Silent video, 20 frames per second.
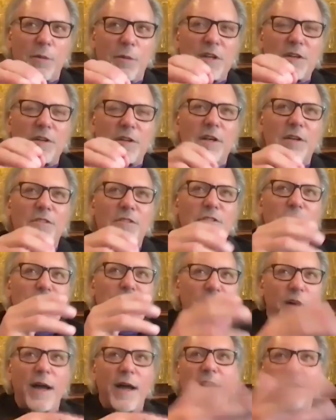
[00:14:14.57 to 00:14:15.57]
We did it to
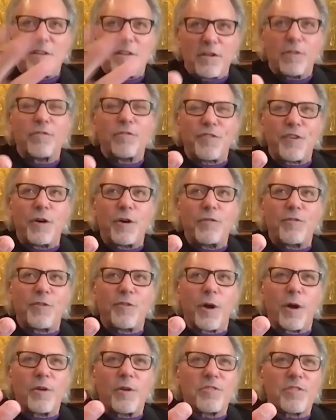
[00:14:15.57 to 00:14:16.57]
find deal flow
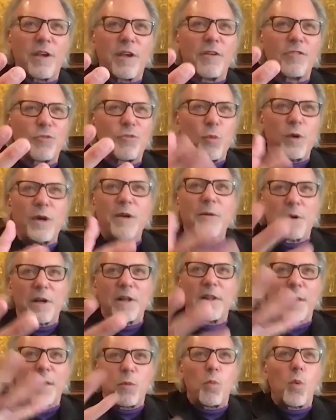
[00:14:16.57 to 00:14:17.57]
for ourselves. We
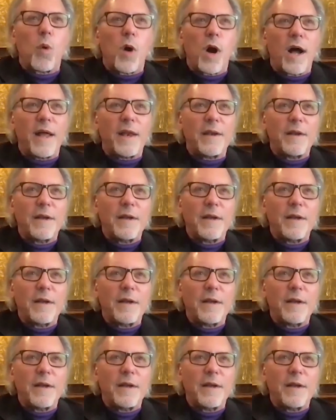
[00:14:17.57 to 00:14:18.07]
really want